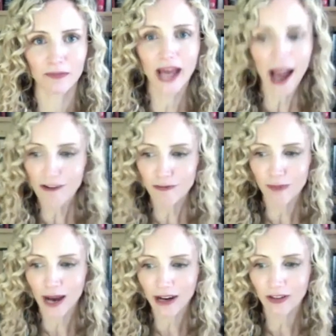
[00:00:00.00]
They have
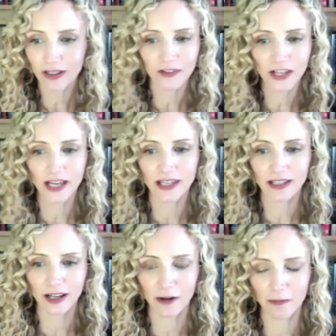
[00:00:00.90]
power. They
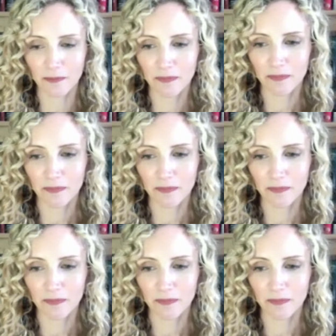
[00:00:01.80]
um,